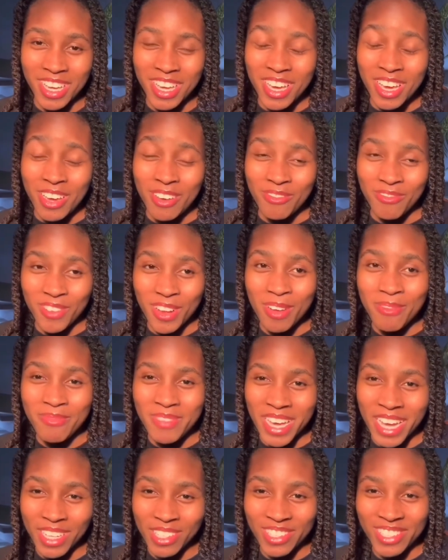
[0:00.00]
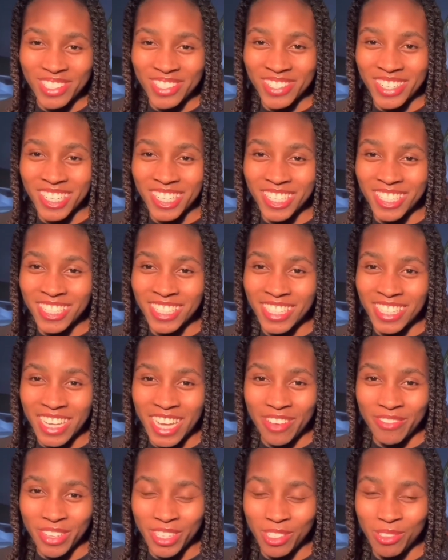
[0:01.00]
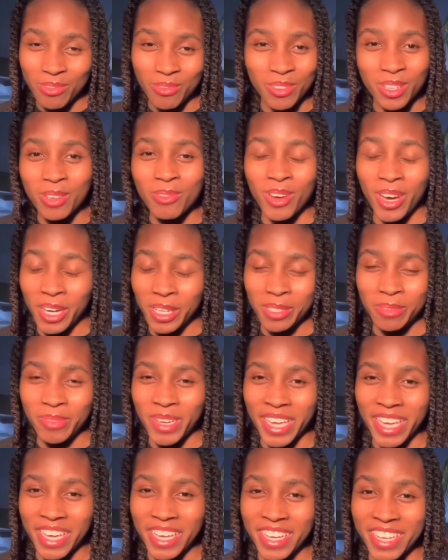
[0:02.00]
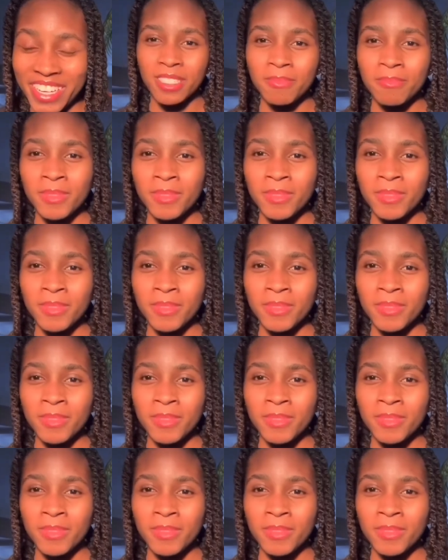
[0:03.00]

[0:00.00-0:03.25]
from that struggle and having to rewash my hair.